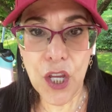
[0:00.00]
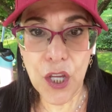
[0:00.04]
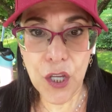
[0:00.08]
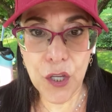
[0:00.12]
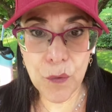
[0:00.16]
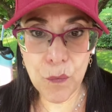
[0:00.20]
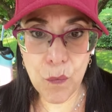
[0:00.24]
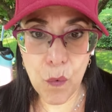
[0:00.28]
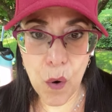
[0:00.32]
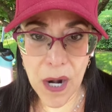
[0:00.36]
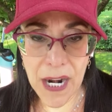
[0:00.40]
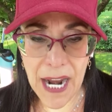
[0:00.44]

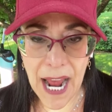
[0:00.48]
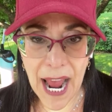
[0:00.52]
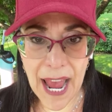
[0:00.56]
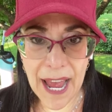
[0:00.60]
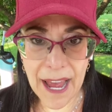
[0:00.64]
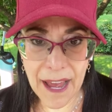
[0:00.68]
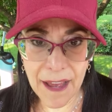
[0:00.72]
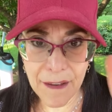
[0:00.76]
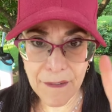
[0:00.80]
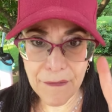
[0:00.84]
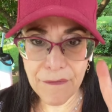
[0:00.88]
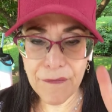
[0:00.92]
You want to
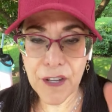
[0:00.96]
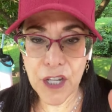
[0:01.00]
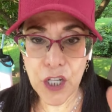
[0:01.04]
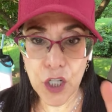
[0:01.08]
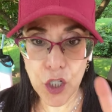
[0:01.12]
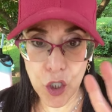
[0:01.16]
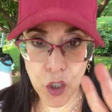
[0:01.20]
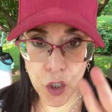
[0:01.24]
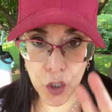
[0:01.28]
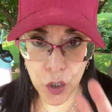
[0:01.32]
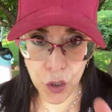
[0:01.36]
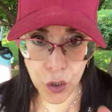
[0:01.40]
have
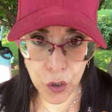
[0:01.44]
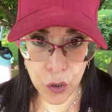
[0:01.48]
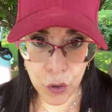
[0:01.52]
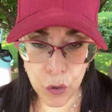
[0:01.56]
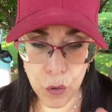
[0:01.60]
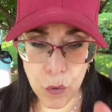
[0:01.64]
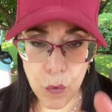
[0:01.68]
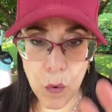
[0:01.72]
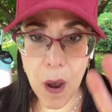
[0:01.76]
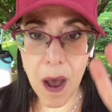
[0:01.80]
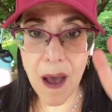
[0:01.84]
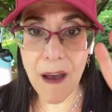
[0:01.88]

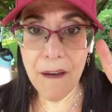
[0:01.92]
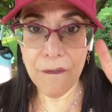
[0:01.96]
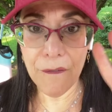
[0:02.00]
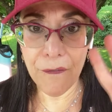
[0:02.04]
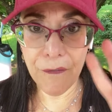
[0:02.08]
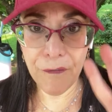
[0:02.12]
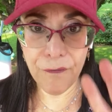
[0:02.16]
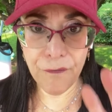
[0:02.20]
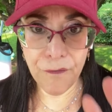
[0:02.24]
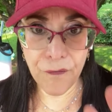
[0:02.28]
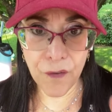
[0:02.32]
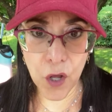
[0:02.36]
2
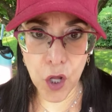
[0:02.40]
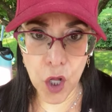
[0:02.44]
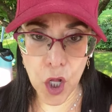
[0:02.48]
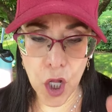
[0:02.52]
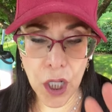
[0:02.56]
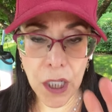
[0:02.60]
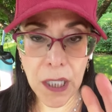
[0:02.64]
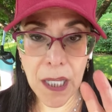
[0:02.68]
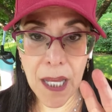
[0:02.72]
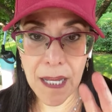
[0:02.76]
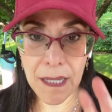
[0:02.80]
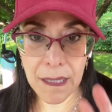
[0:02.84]

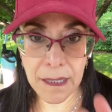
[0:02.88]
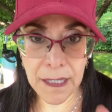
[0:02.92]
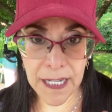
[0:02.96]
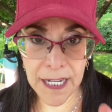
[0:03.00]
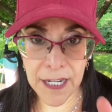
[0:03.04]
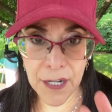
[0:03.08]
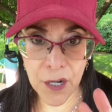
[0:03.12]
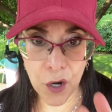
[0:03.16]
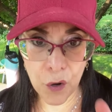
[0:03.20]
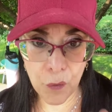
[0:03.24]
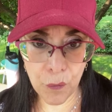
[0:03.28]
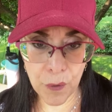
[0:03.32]
full
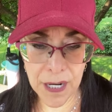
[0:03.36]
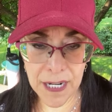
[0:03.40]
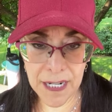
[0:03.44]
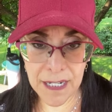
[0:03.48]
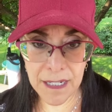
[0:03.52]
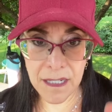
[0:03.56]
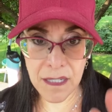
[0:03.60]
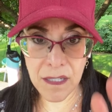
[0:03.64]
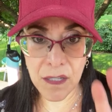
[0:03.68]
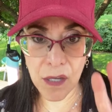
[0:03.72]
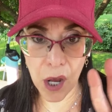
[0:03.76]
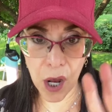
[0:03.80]
lean and
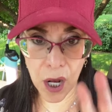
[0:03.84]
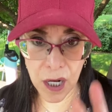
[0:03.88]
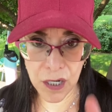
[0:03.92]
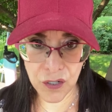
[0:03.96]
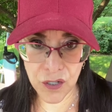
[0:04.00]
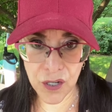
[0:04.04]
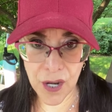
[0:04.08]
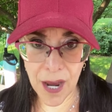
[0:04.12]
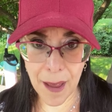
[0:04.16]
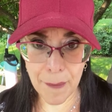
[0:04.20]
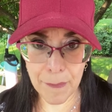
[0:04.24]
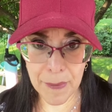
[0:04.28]
greens on
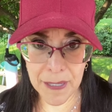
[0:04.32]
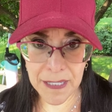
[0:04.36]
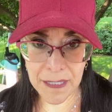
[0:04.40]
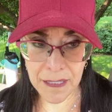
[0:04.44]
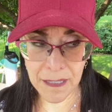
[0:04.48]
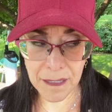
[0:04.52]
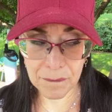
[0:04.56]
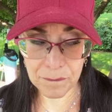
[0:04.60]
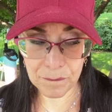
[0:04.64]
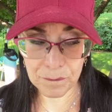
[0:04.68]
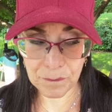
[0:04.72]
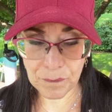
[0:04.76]

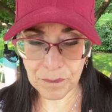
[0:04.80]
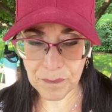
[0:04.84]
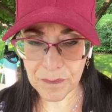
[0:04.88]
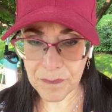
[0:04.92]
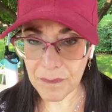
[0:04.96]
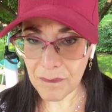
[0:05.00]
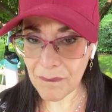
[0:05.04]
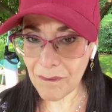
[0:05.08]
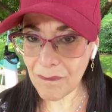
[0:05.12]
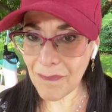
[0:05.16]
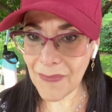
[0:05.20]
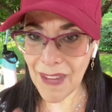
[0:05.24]
Shabbos.
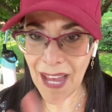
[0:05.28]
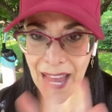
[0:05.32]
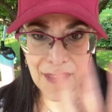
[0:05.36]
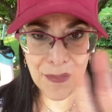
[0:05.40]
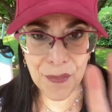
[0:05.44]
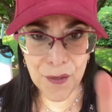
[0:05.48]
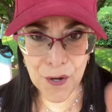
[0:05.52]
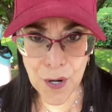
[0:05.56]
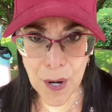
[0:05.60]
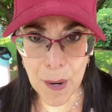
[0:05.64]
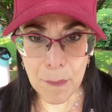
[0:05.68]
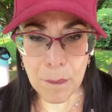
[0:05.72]

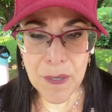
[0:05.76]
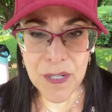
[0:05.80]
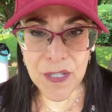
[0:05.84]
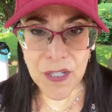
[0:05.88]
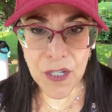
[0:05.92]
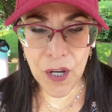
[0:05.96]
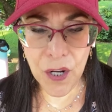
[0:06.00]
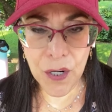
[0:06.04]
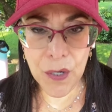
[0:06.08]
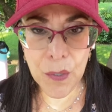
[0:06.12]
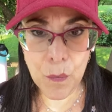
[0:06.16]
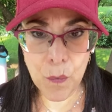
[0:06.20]
And the numbers
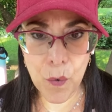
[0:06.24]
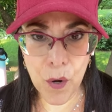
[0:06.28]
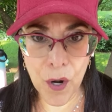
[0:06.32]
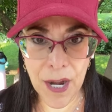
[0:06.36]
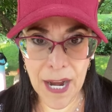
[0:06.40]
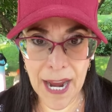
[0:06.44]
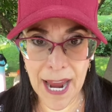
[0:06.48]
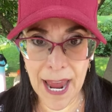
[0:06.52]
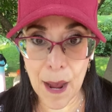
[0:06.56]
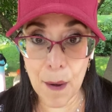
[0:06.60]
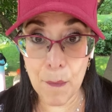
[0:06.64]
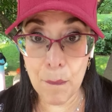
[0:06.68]
are going to
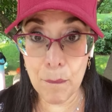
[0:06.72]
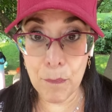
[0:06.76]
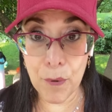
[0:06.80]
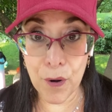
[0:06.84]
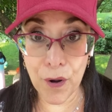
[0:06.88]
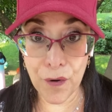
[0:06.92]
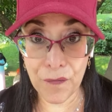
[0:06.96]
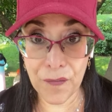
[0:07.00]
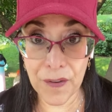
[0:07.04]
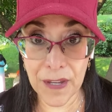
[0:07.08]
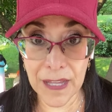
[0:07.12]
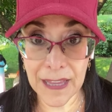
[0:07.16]
work out
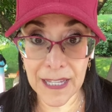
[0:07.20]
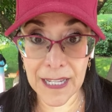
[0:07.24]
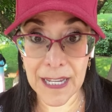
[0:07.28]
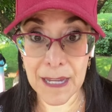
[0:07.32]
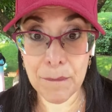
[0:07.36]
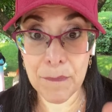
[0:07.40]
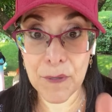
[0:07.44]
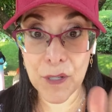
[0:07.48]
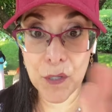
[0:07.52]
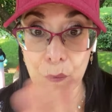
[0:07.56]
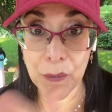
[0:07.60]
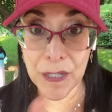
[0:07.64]
perfectly
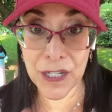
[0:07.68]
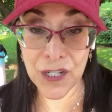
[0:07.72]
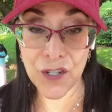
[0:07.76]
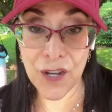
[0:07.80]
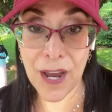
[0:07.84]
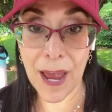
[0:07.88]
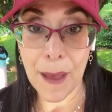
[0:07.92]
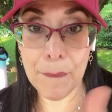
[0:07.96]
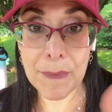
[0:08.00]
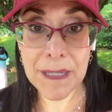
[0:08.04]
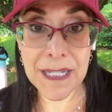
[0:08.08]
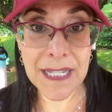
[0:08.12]
between
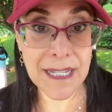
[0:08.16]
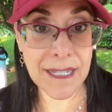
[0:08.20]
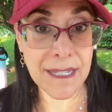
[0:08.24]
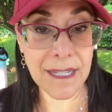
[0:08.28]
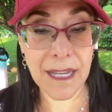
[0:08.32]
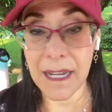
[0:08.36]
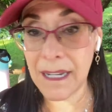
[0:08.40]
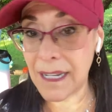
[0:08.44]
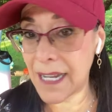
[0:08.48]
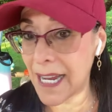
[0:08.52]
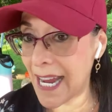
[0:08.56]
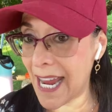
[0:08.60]
Shabbos and
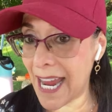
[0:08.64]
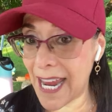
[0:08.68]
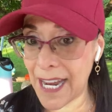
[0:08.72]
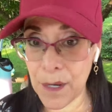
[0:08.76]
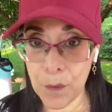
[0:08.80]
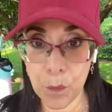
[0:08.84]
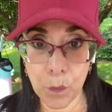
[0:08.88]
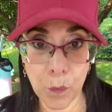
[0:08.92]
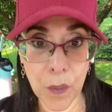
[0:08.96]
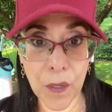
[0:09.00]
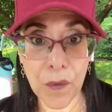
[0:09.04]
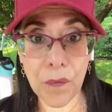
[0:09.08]
Sunday, and
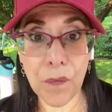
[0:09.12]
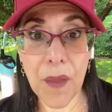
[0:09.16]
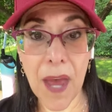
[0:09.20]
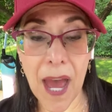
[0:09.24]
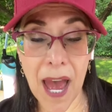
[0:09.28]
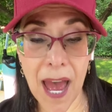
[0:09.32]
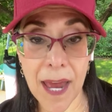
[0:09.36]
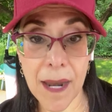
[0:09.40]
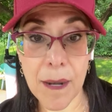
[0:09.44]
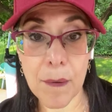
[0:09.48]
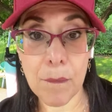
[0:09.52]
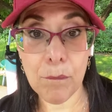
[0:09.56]
it will
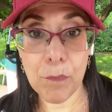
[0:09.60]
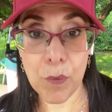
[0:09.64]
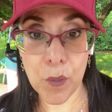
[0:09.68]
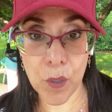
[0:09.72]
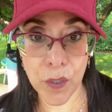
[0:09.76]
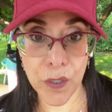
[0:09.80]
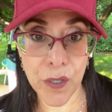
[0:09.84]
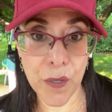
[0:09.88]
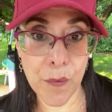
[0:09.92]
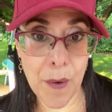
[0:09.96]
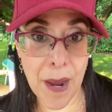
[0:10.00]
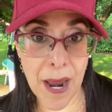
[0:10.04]
not
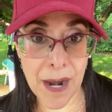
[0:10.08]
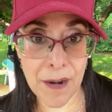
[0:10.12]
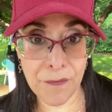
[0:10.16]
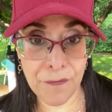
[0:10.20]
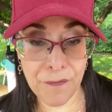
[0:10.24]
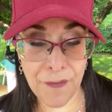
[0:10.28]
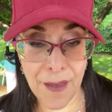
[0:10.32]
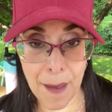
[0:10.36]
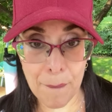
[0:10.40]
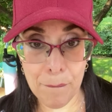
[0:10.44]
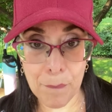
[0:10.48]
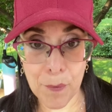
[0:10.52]
pull you out of
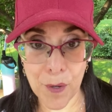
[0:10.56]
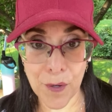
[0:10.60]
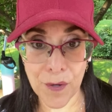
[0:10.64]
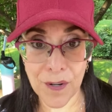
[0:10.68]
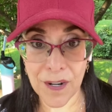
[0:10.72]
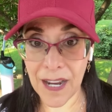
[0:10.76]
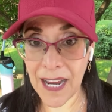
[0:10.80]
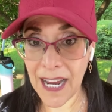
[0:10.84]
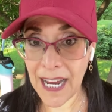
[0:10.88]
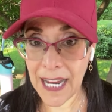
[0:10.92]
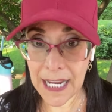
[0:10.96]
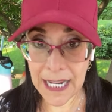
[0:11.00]
fat burn.
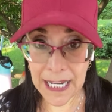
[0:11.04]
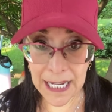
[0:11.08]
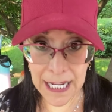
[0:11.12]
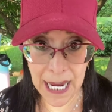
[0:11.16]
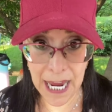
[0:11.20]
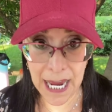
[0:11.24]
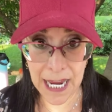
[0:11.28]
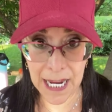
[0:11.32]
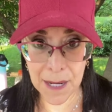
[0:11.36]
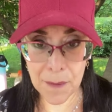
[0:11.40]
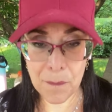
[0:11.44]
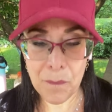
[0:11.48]

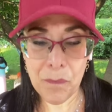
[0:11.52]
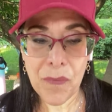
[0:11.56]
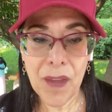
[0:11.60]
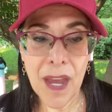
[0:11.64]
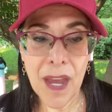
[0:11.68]
Yay.